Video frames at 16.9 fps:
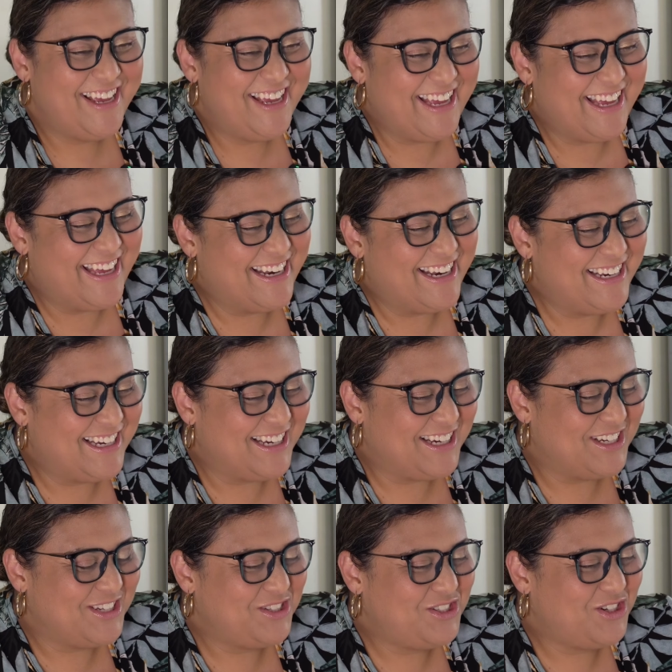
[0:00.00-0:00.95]

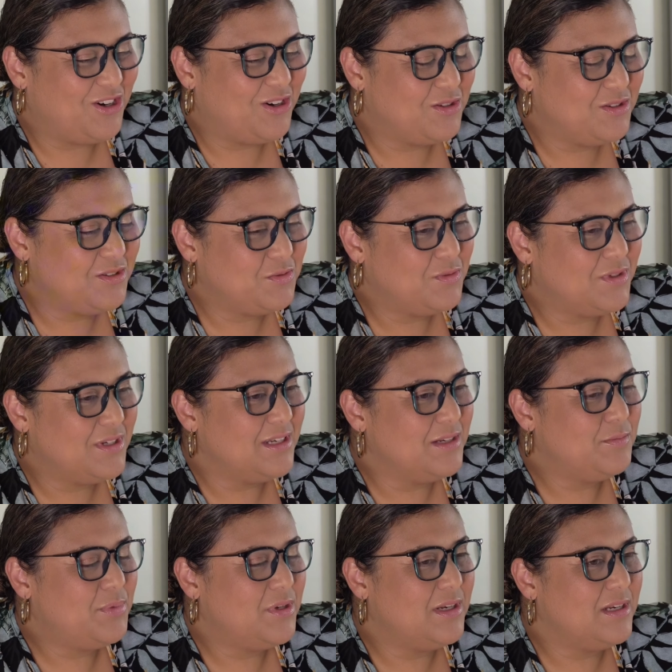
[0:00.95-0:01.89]
and Charles
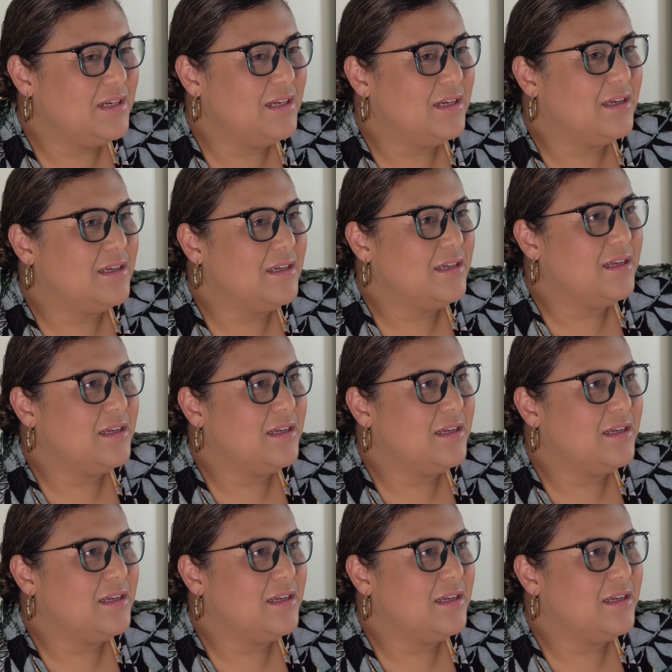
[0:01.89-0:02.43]
Wooden put in